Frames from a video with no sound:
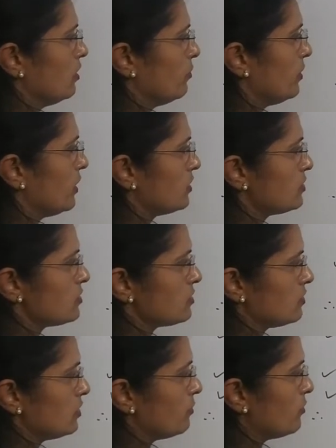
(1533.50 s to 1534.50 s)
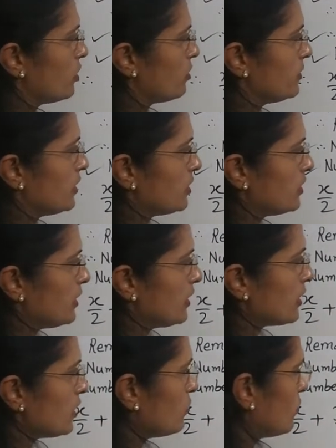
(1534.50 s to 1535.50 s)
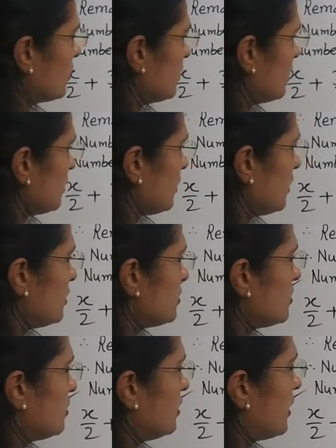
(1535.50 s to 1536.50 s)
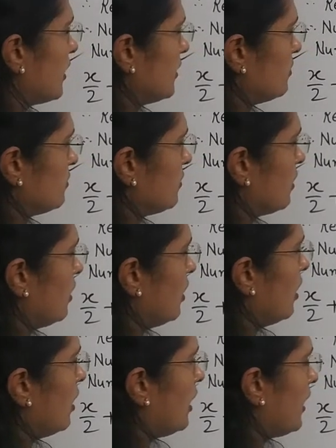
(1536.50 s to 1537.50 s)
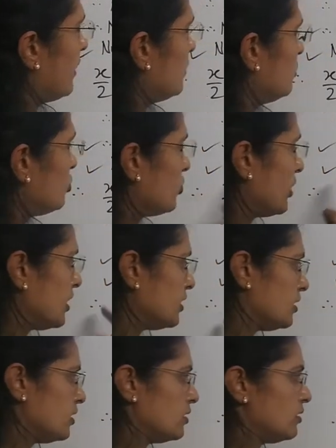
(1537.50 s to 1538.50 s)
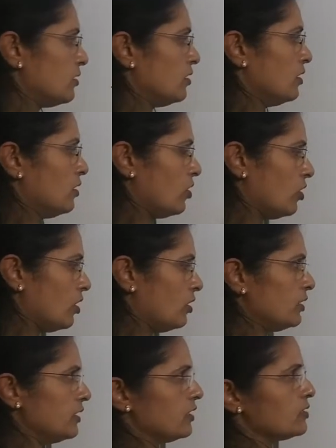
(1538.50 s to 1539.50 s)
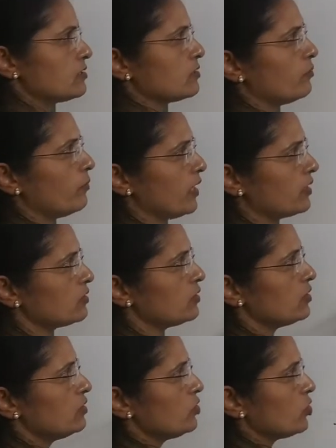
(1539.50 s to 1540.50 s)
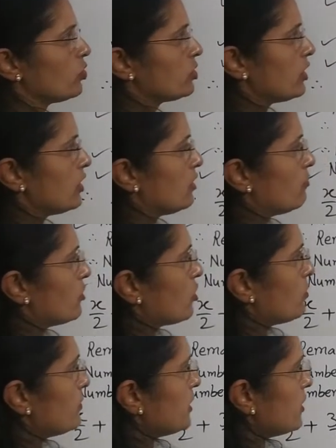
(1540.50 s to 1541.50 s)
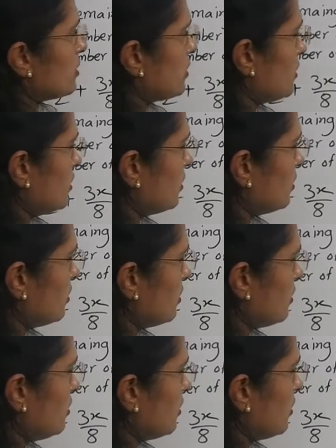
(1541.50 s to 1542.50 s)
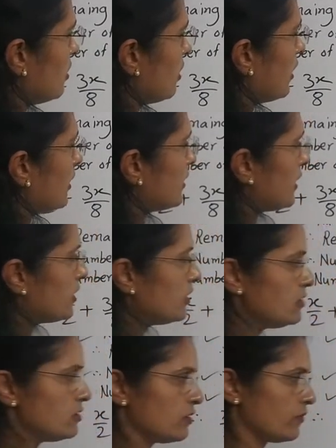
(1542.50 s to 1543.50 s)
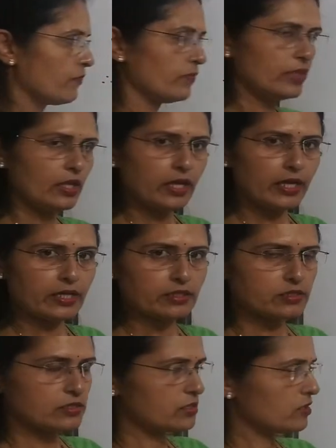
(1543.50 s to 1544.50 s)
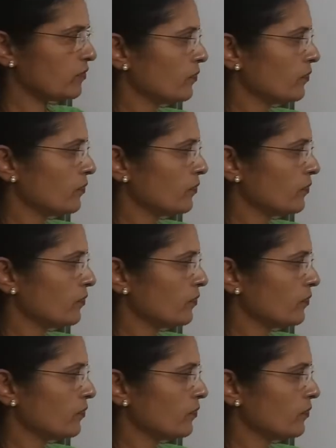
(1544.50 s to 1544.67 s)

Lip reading: plus number of deer drinking water is 9, and together all this make the total number of deer in the herd, and that is x.